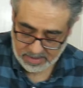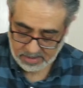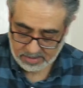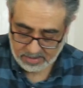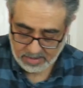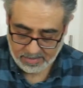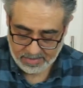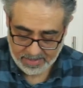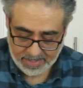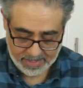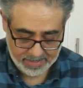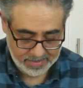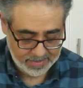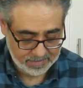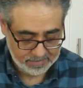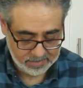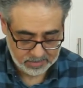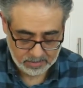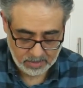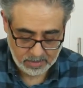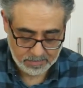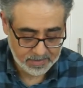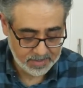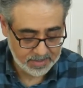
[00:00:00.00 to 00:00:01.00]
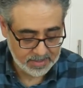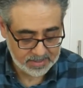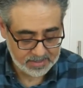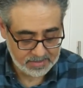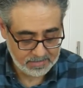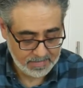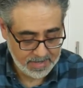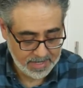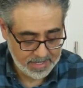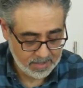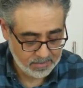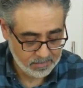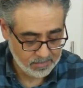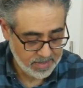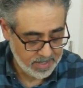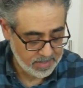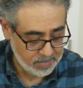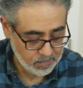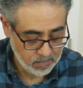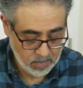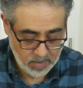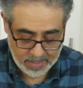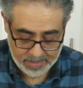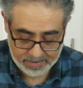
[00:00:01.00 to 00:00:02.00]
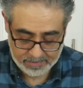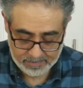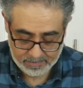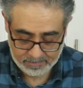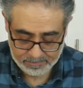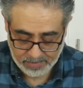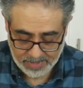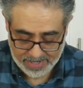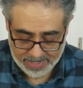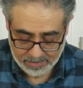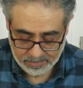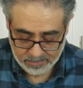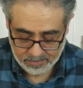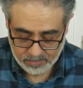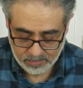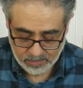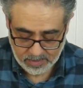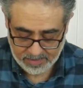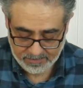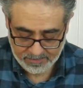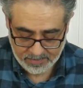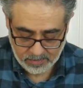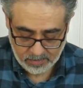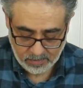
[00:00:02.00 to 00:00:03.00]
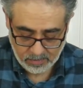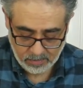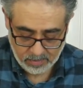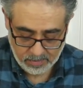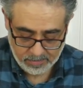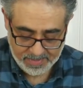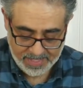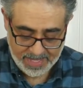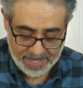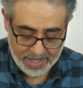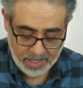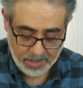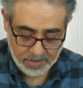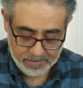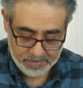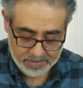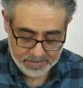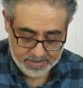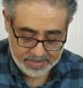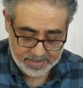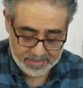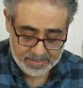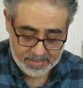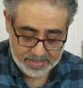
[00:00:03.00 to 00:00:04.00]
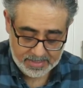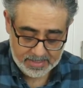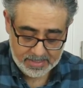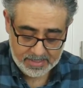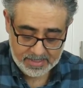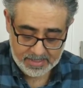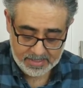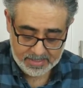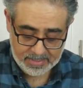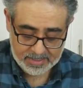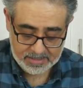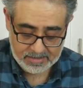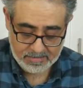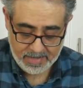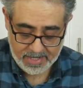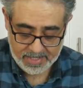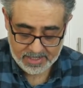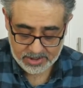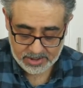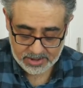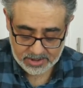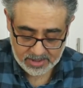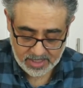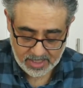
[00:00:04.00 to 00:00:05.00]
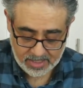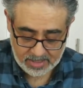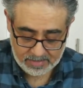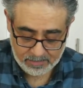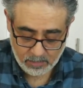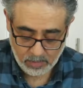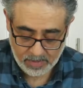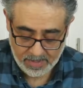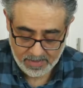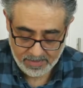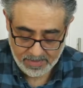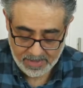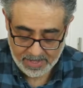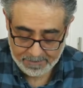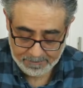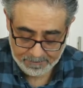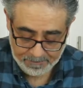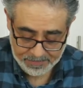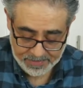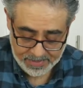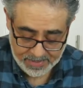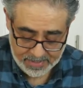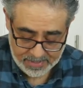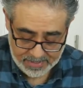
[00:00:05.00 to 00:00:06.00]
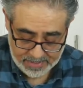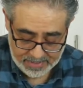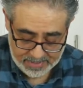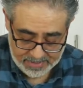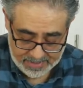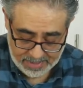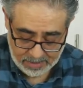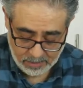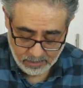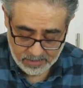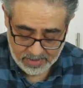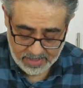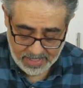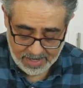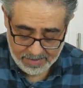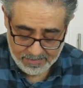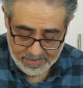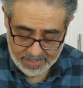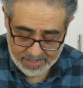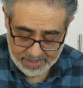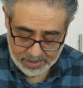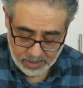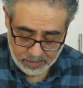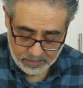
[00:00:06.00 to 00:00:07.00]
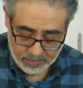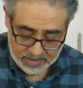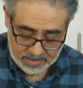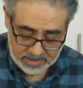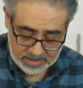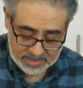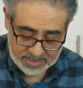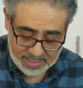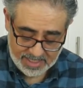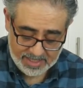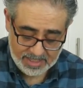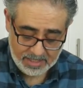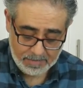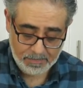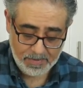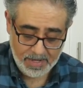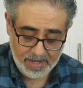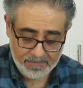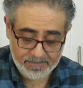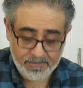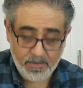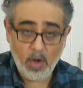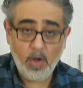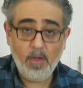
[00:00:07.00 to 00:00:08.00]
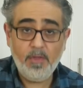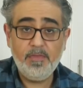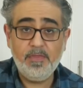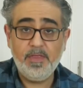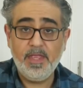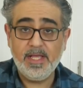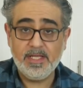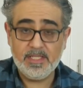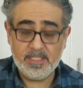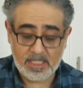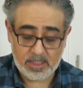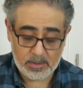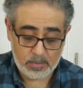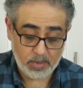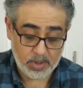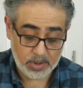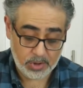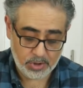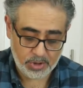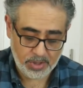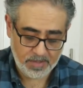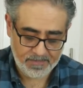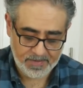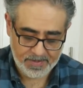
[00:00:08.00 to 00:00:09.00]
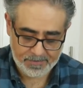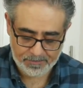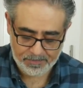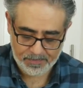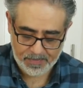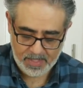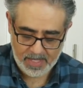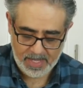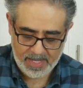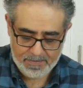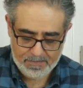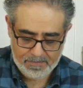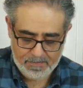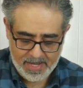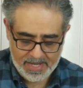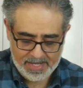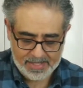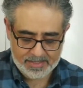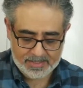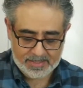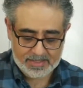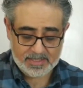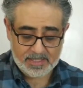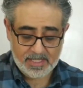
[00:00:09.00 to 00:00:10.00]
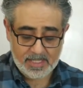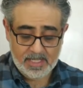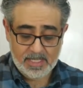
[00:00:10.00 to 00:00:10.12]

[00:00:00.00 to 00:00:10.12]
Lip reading: throw that in there as well. But it doesn't matter, red, white, brown, whatever you call them, yellow. It doesn't matter, just get them all in there. Now, ordinarily, you would sit the beef on this. That's what a trivet means.